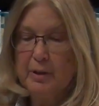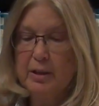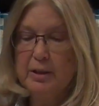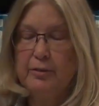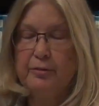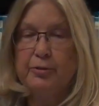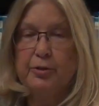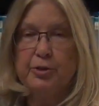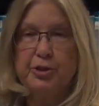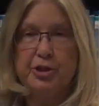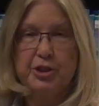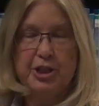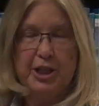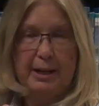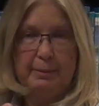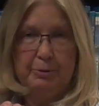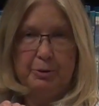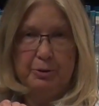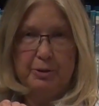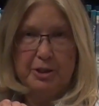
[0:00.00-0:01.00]
The first
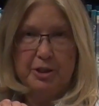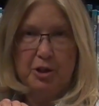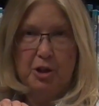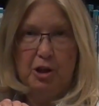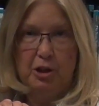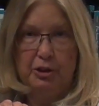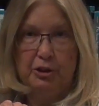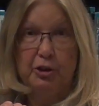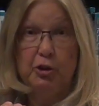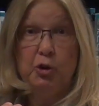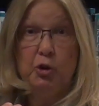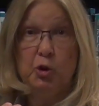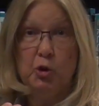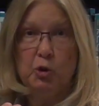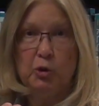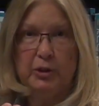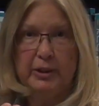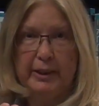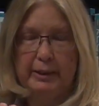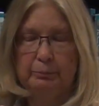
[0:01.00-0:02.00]
chapter is called
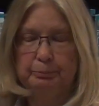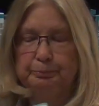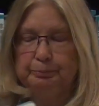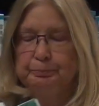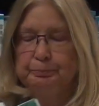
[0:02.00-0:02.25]
Goldie.